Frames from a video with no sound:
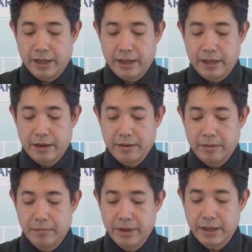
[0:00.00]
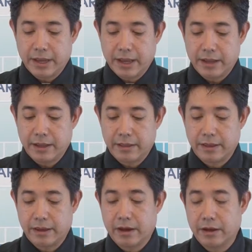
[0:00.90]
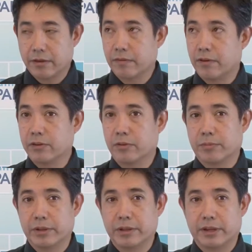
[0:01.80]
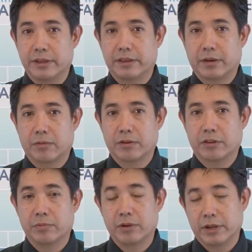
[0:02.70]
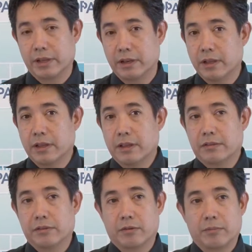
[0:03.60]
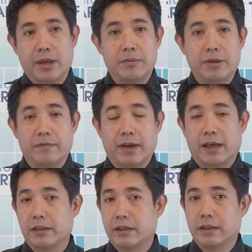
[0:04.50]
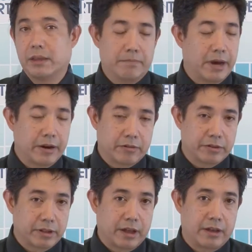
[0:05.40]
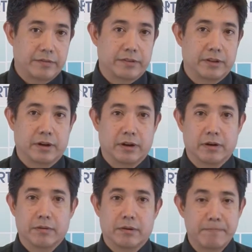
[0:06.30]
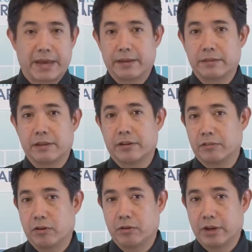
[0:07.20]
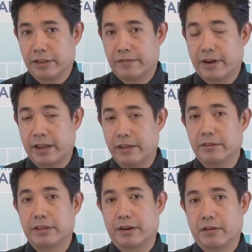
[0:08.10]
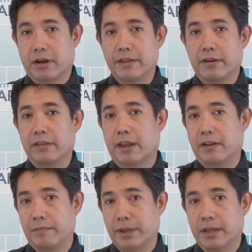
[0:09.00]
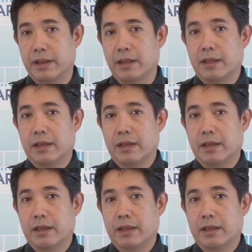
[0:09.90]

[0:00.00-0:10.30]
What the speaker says: and mitigating the other vulnerabilities that were exploited. So there may be valid Microsoft or Macintosh OS files that are on there that have been